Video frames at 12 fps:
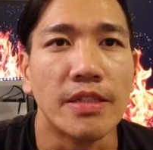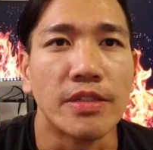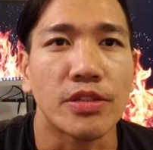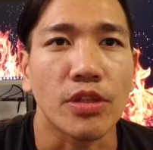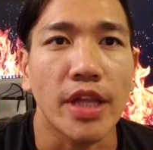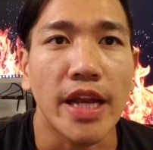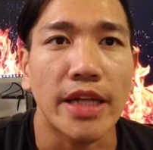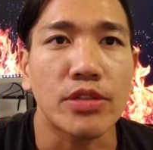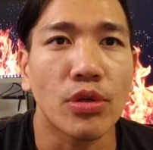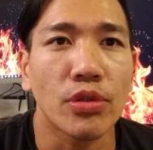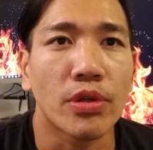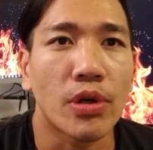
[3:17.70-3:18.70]
So then I
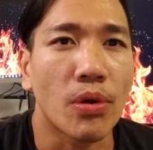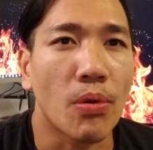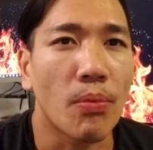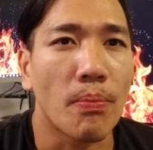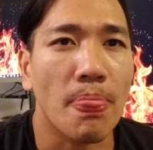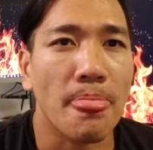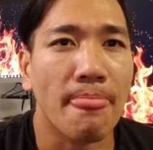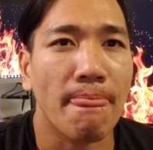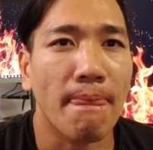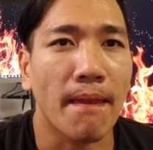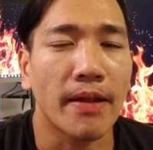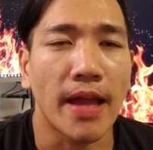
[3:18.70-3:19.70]
told her,
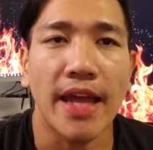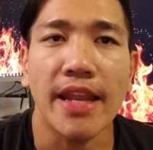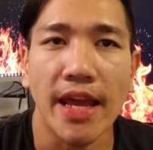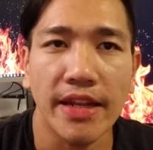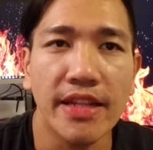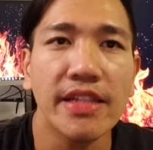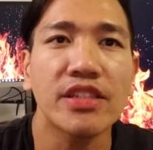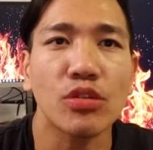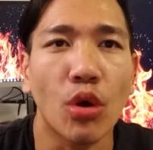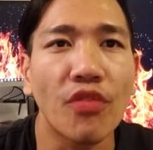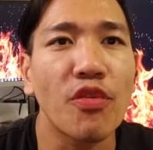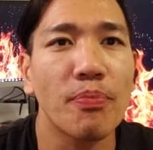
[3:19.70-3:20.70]
and, and this
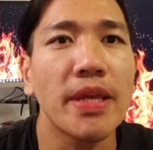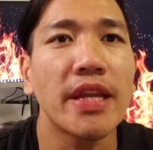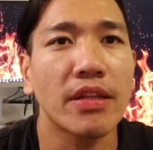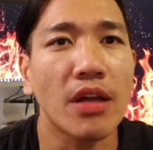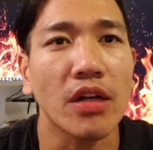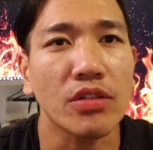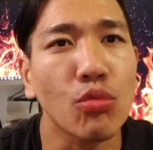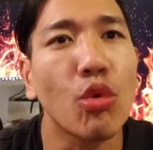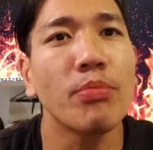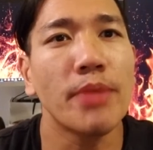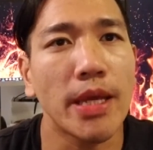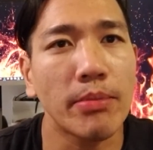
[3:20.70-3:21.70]
orthopedic doctor
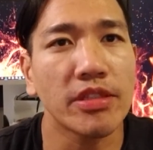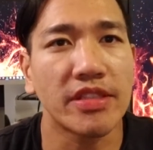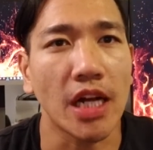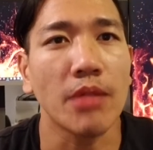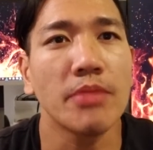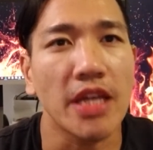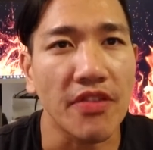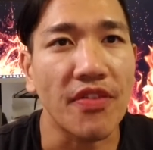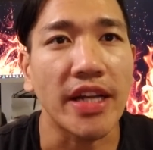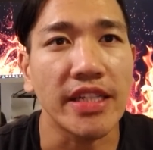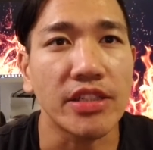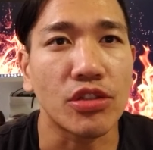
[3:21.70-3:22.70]
will be able to tell me if
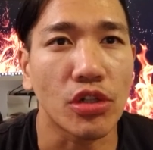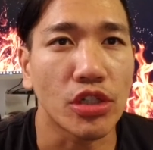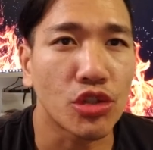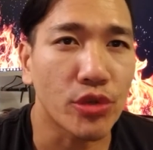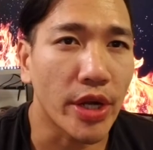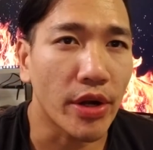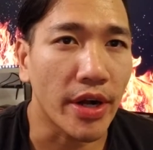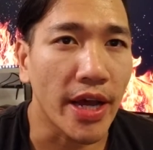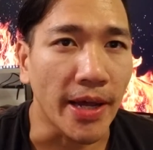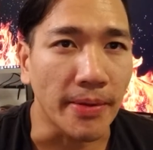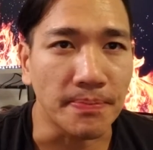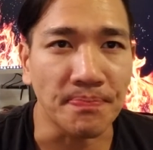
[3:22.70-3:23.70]
I need surgery or
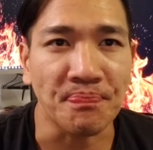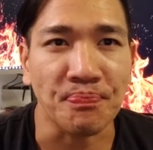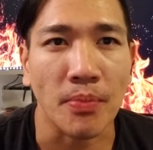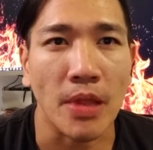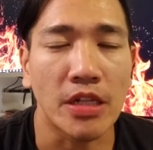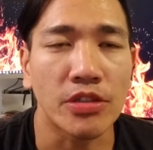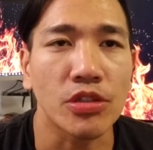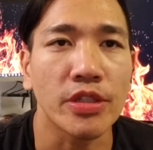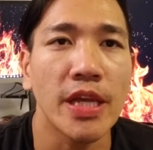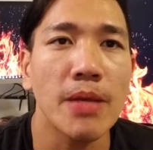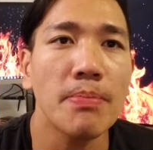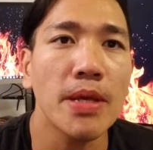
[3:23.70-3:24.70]
not. So
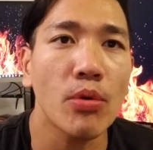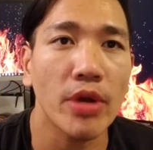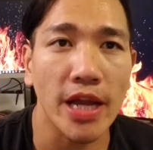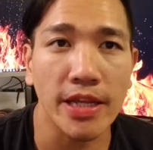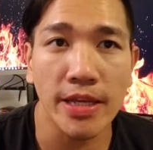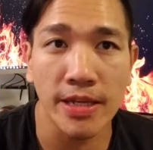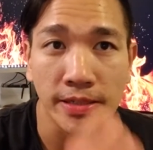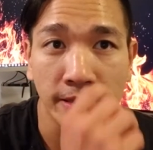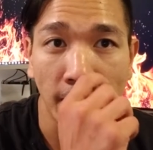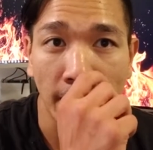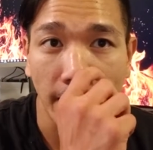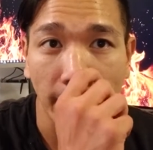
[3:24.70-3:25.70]
then me, what I did is
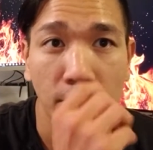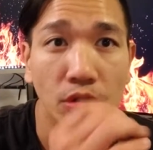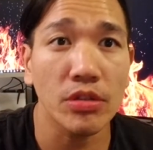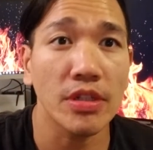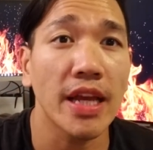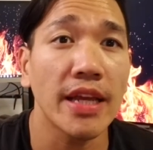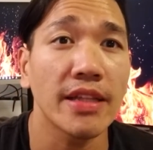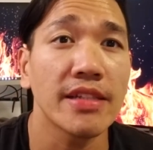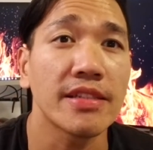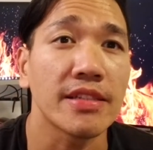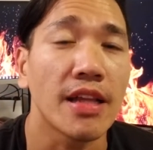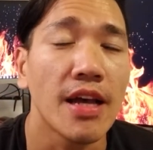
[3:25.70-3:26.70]
that I told her, hey,
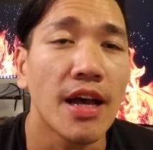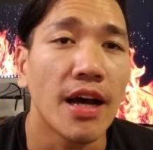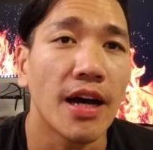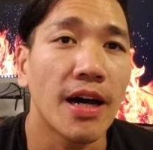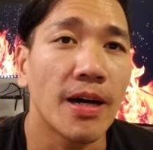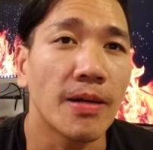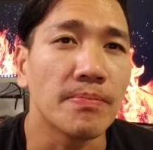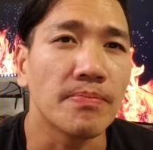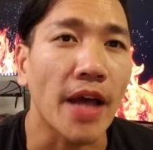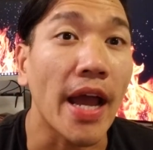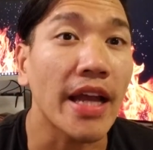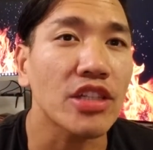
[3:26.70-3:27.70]
listen,
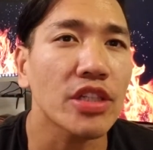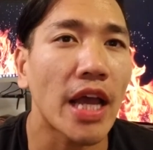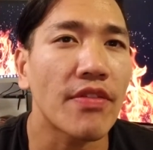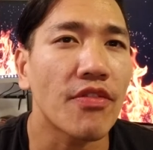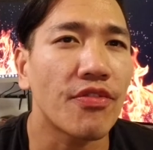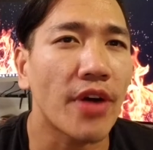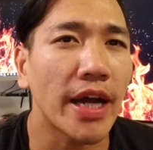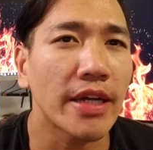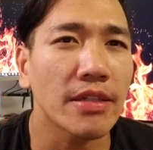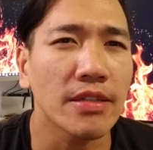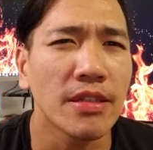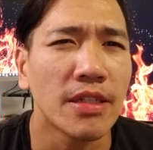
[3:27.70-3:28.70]
um, I actually have a
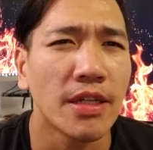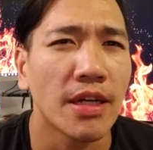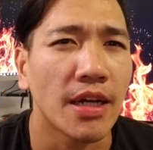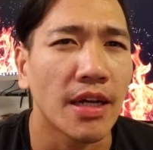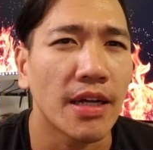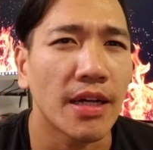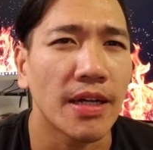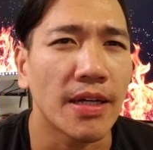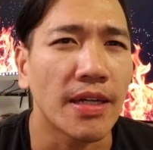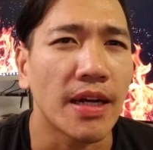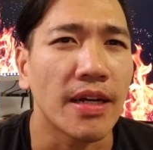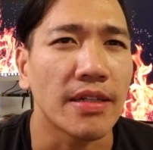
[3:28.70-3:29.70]
file.
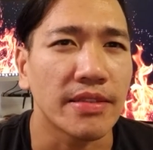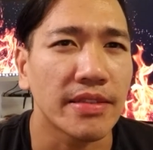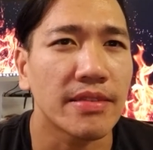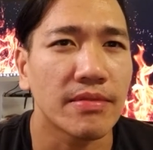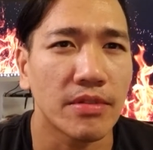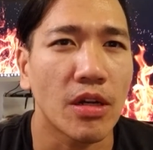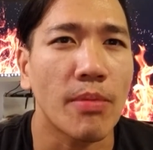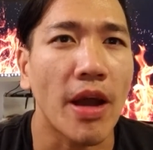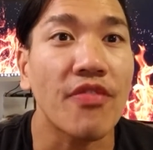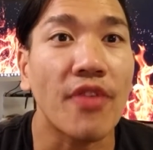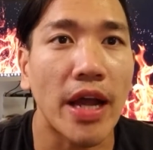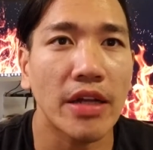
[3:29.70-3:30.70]
Uh, you know, my
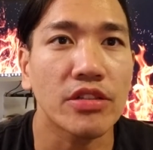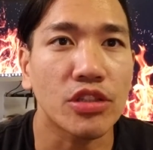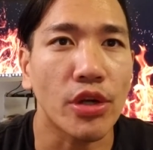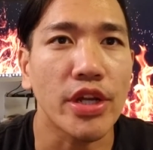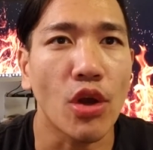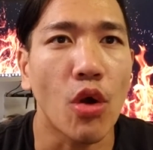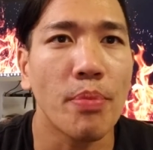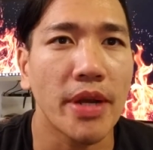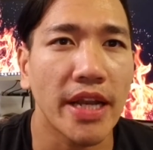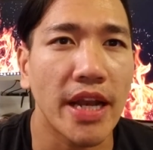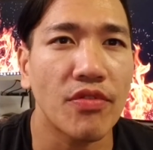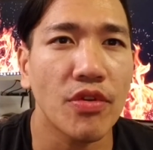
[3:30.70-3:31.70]
file is already open
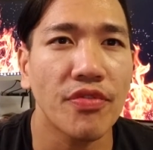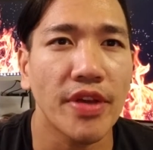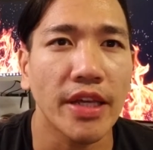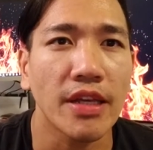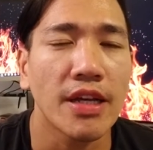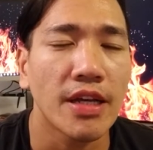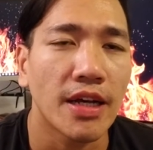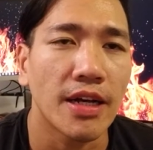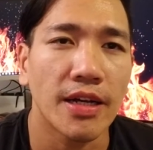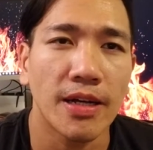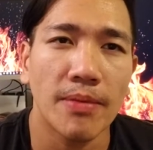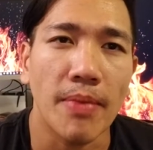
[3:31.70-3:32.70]
and everything
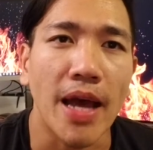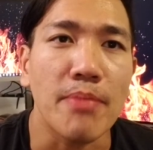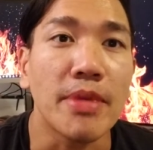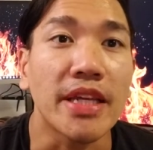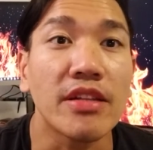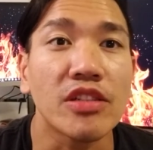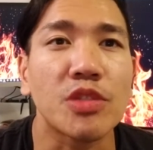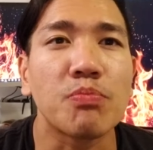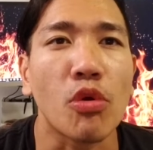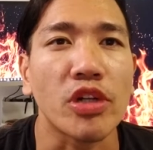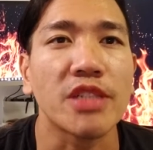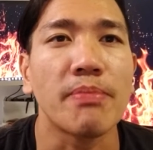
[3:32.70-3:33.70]
um, at McGill
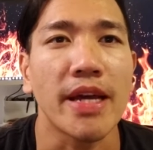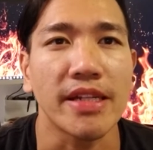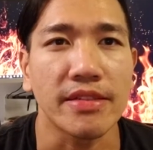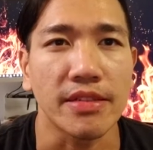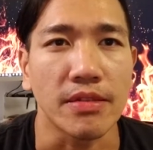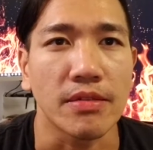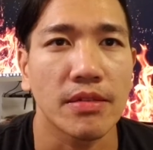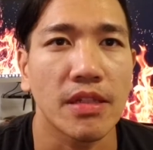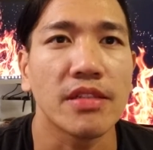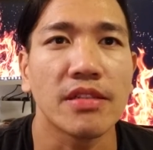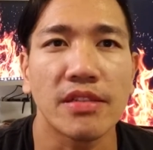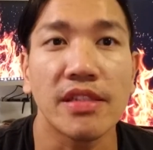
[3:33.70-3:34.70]
Sports Medicine,
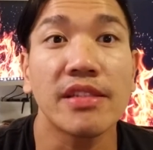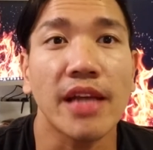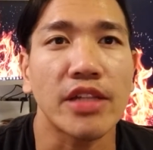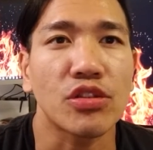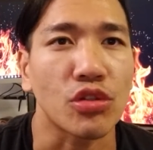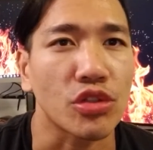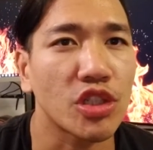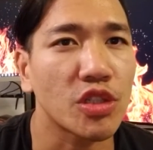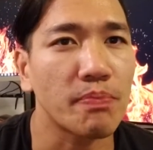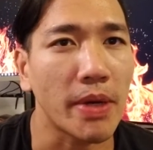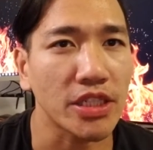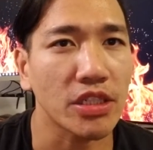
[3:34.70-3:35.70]
because these guys are
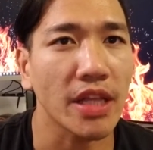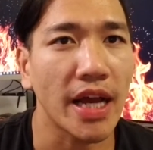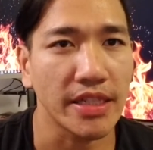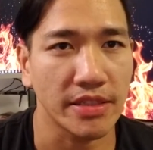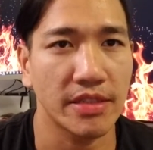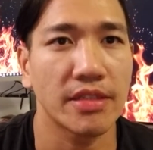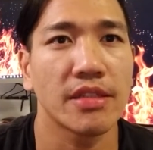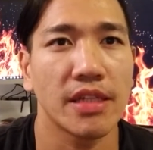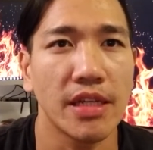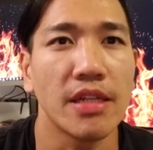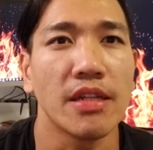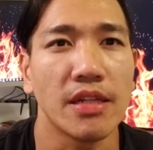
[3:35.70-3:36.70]
specialized
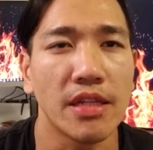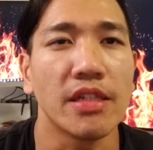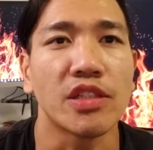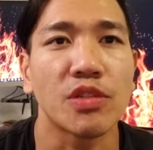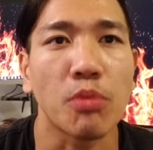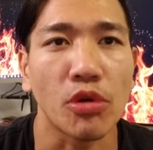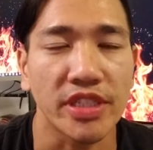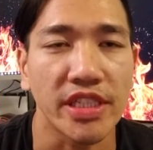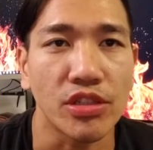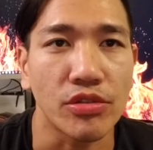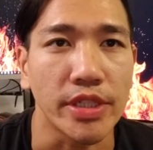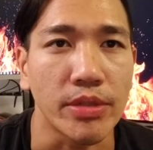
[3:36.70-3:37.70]
in, in sports
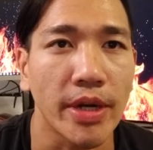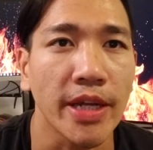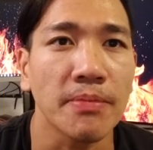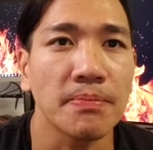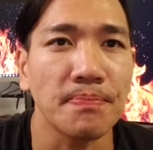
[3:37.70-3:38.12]
injury, right?